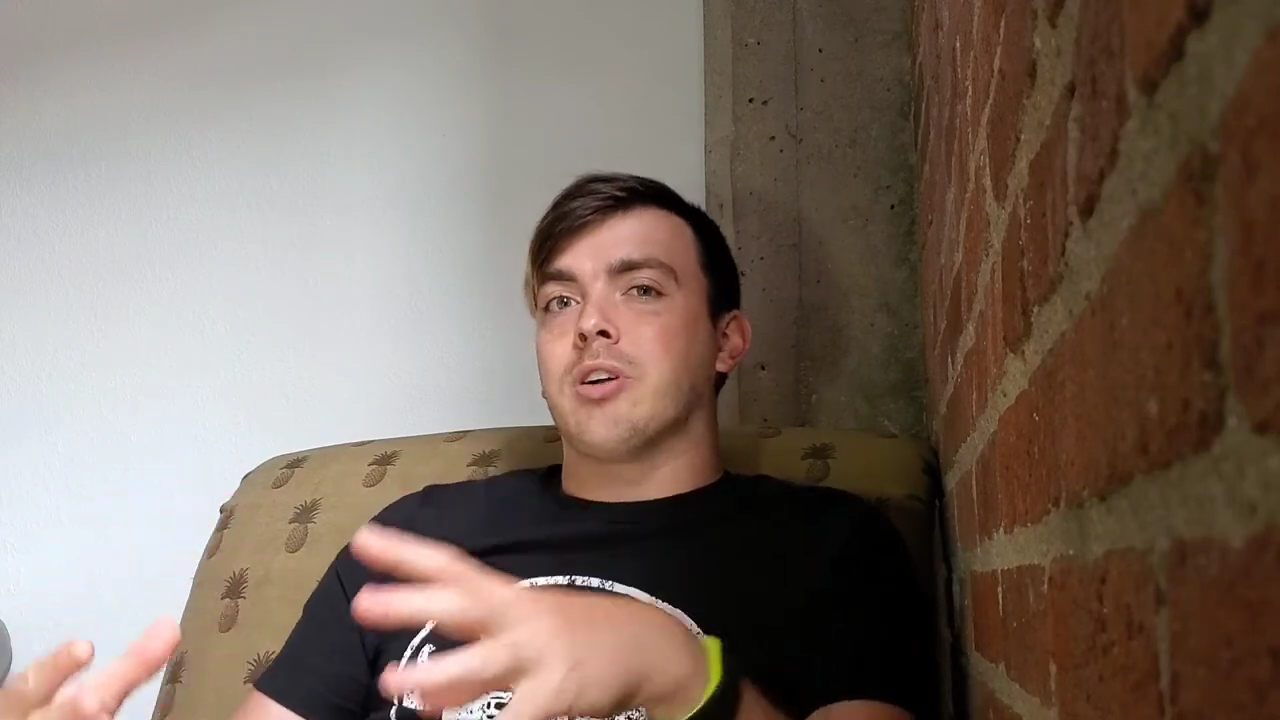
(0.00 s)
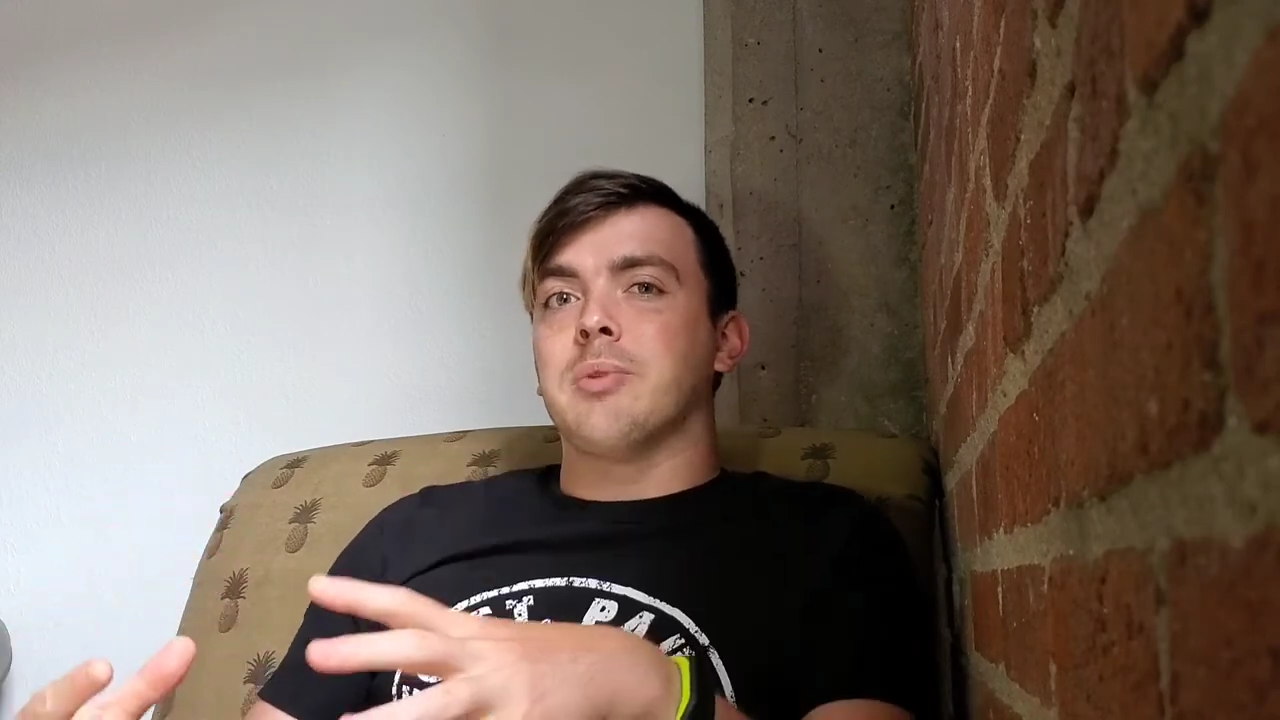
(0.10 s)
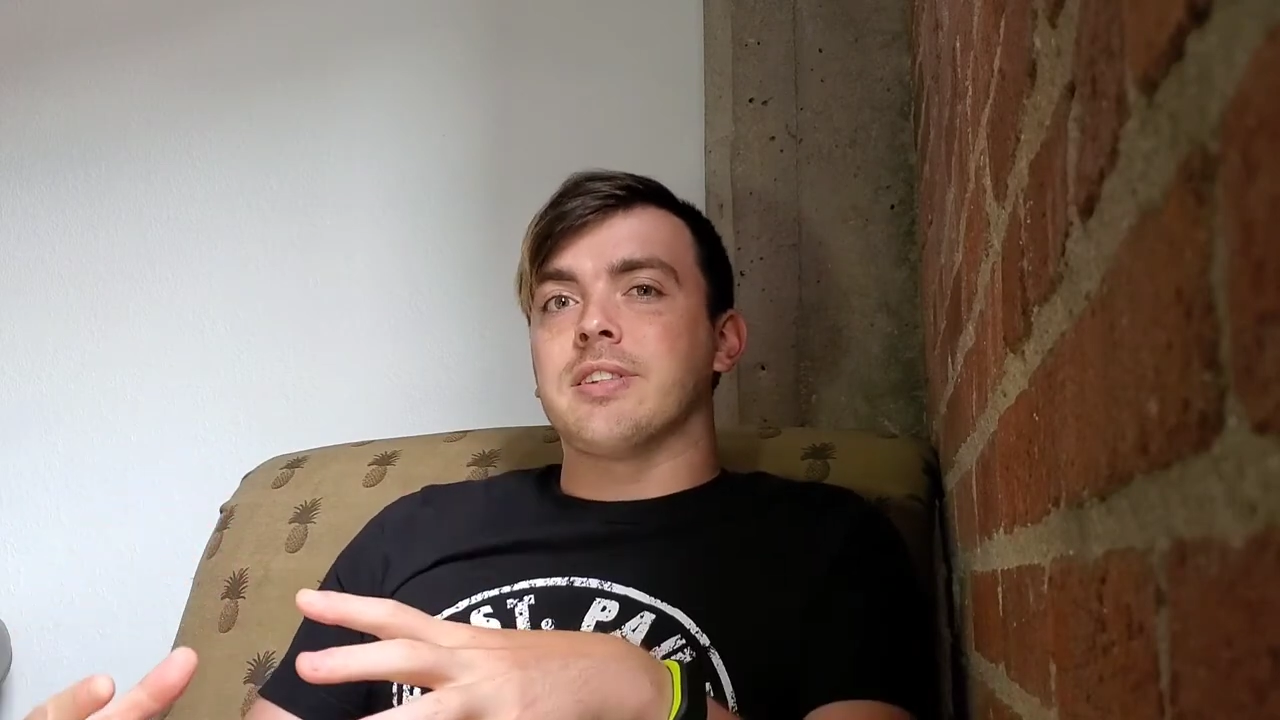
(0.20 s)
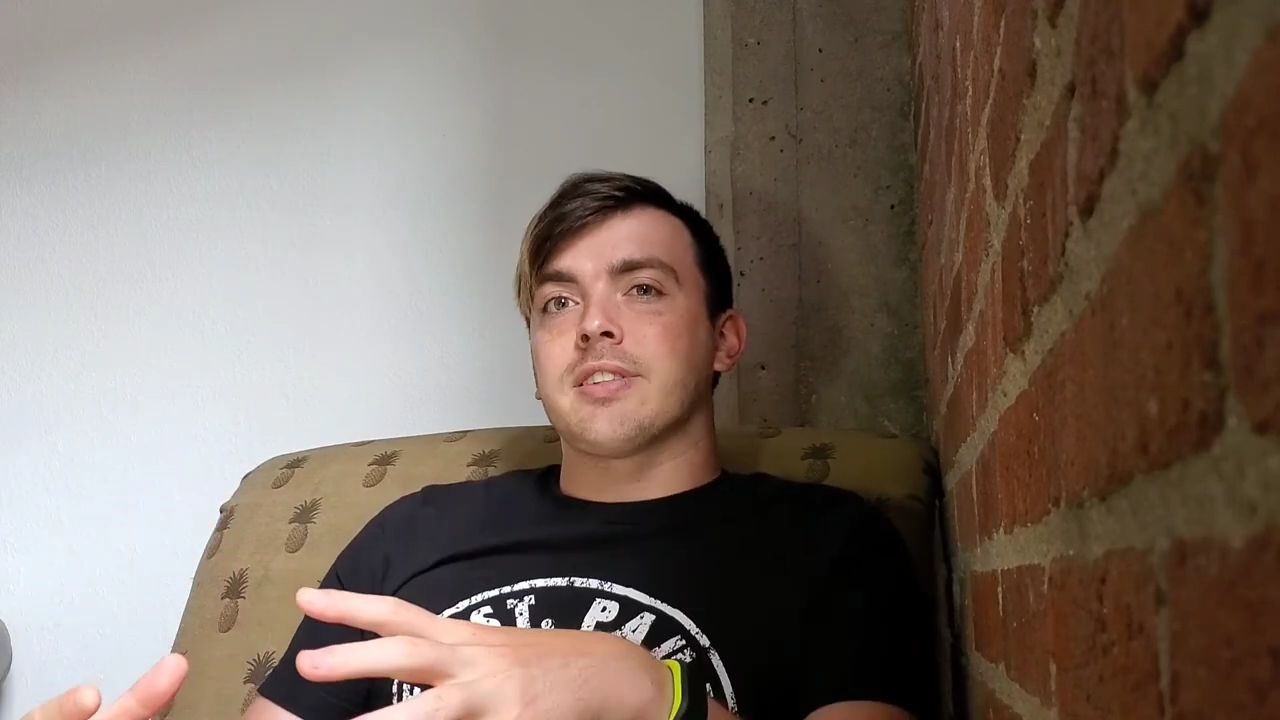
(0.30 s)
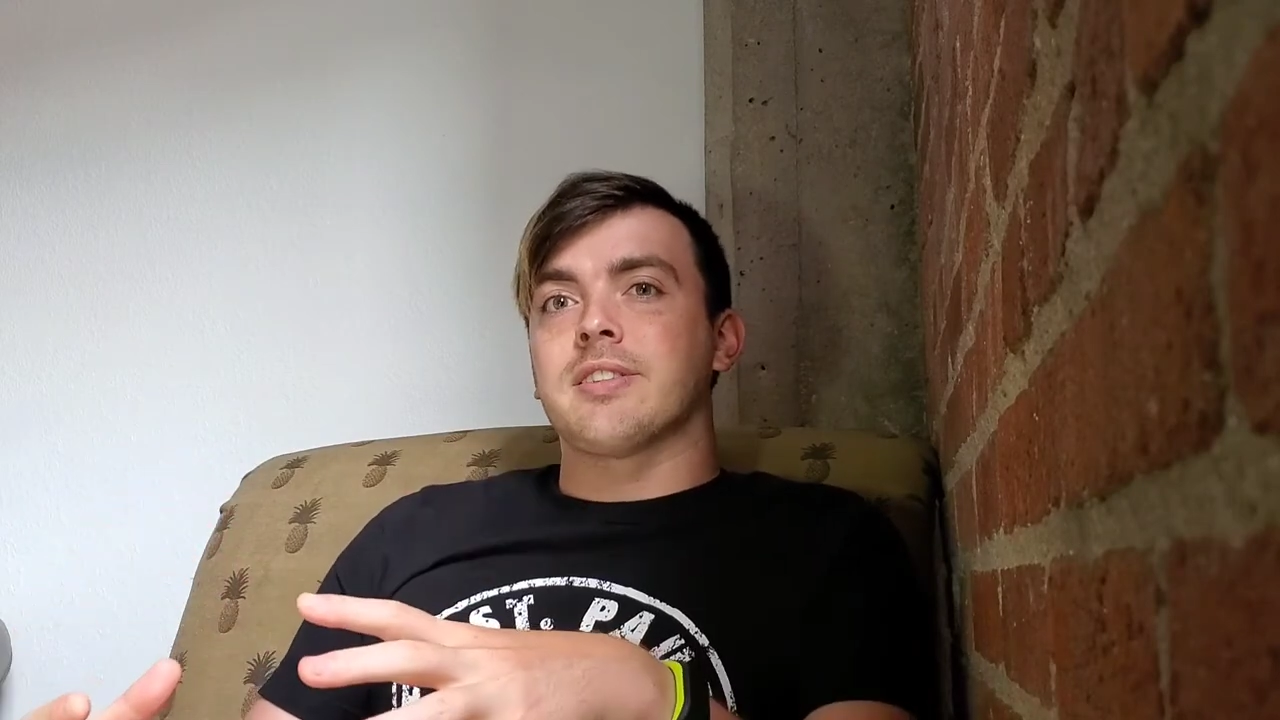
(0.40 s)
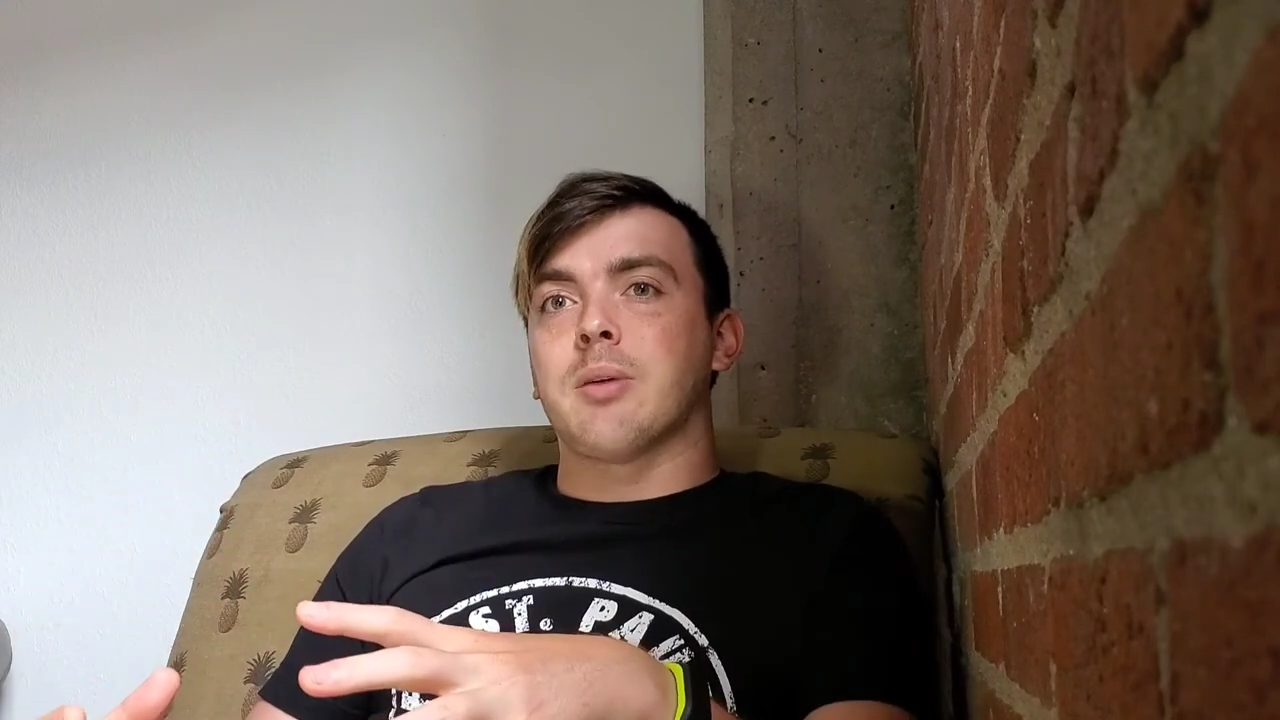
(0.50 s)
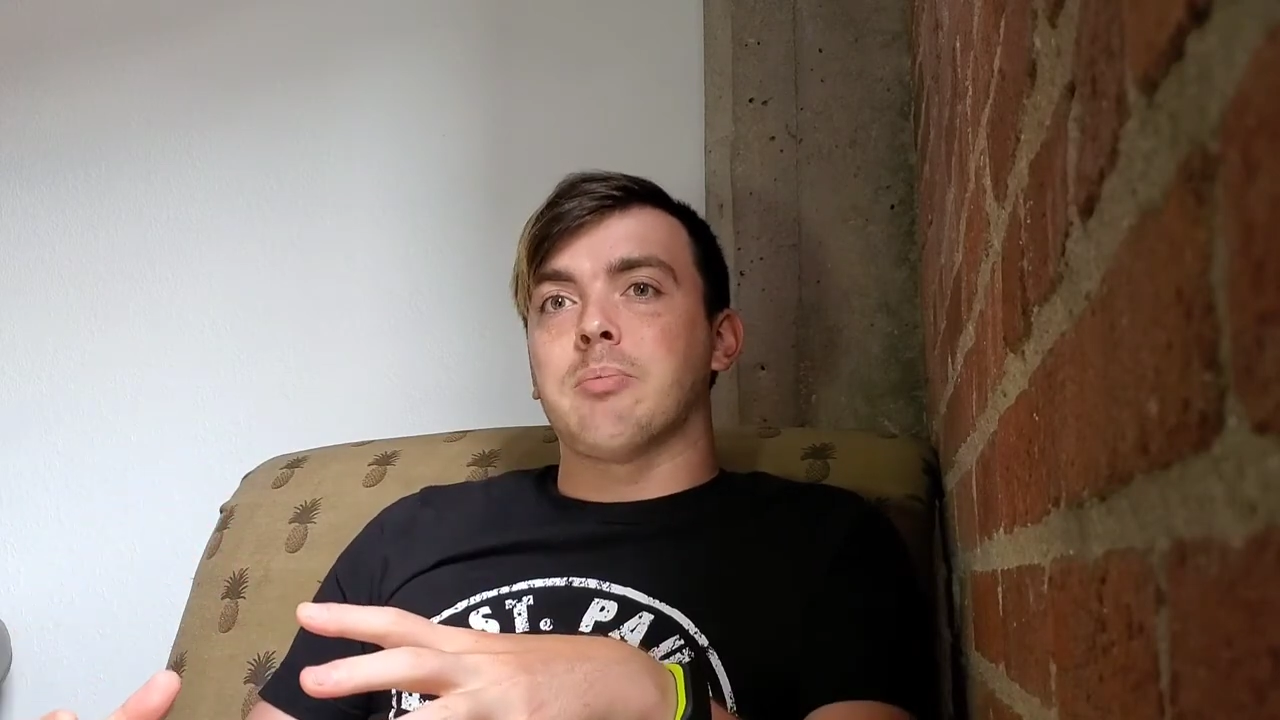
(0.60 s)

meets can step